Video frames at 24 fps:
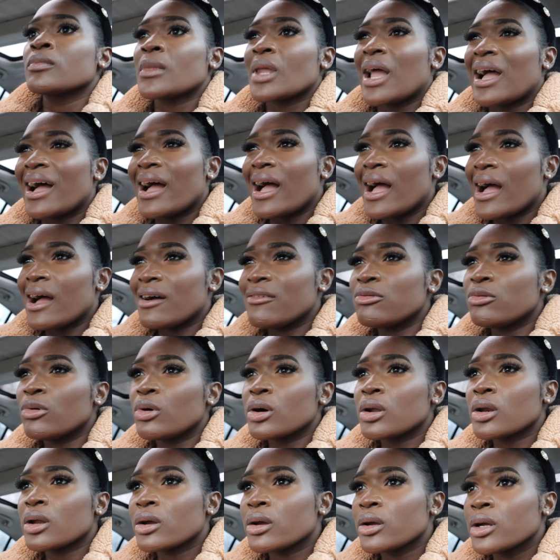I have
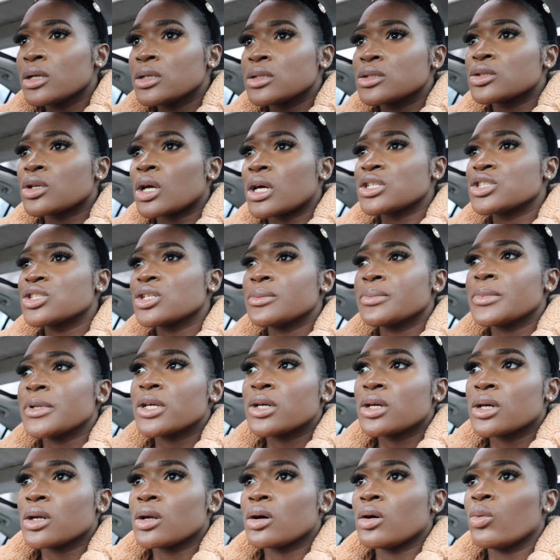water, so I should be
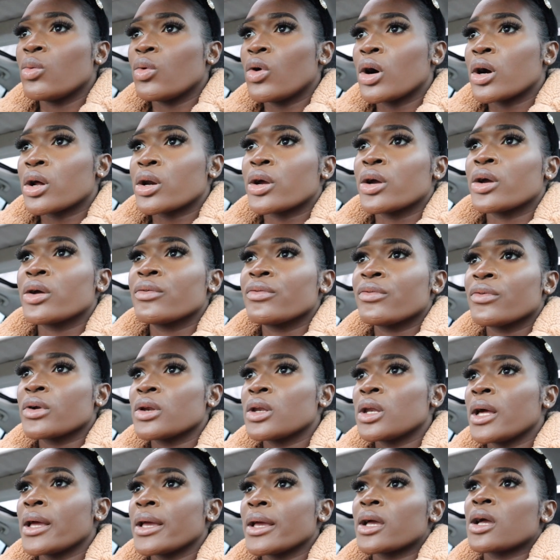good on water for
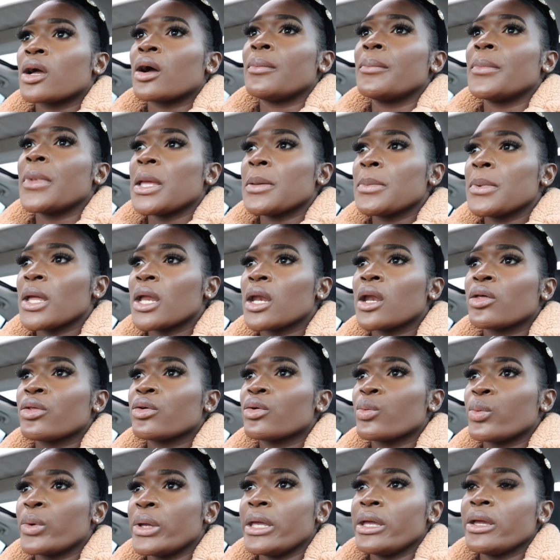like uh, maybe another
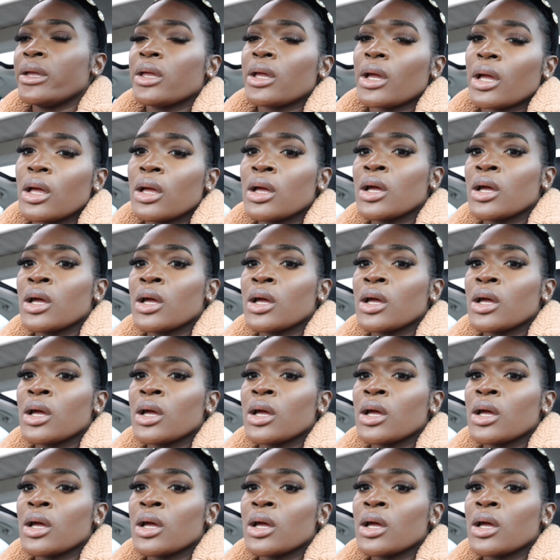week.